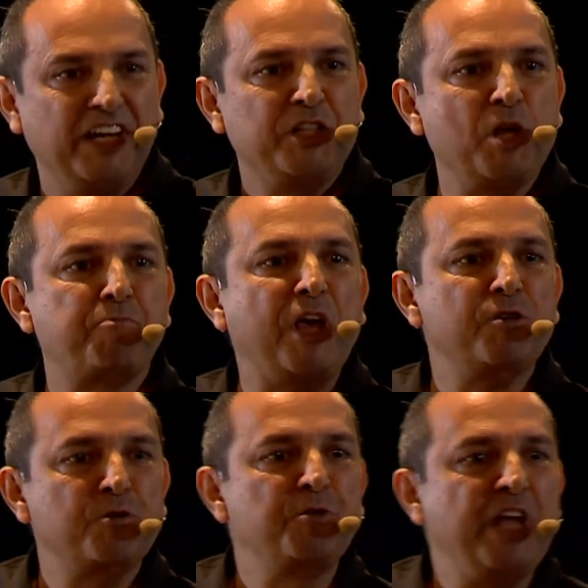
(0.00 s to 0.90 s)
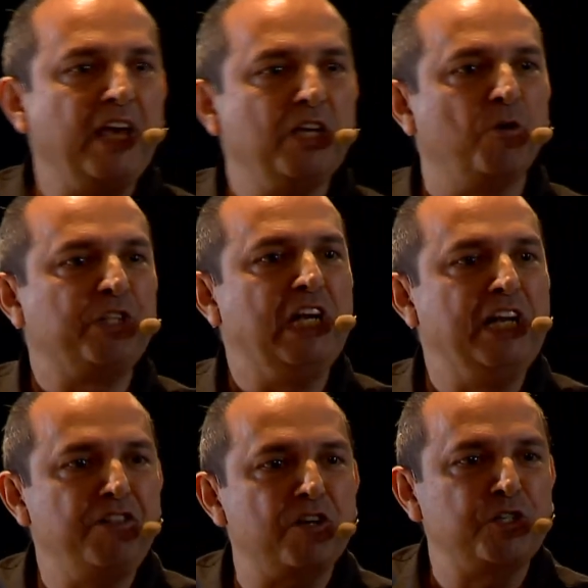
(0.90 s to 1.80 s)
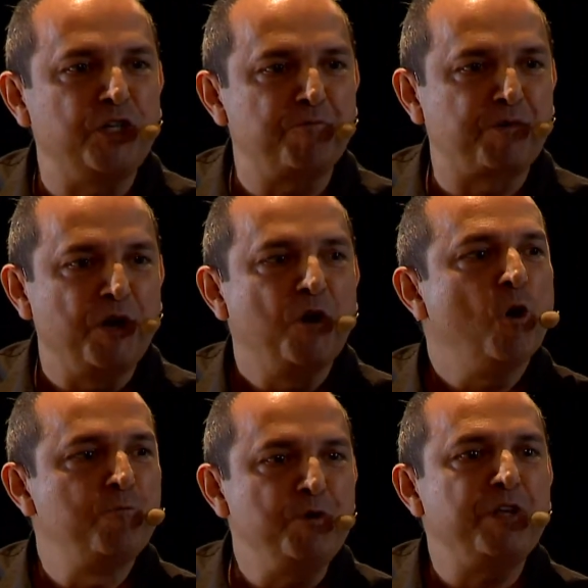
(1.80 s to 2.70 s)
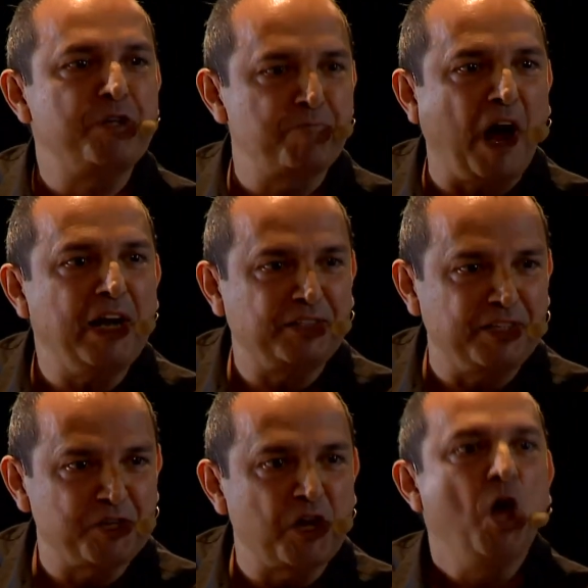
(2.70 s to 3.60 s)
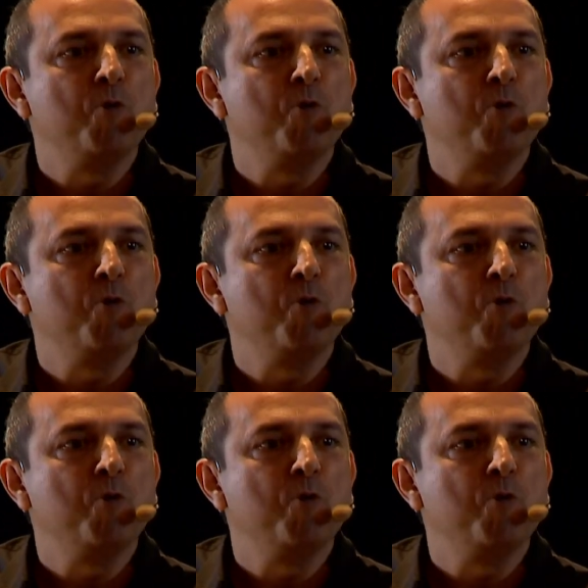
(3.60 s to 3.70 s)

depends today on the leadership of municipalities,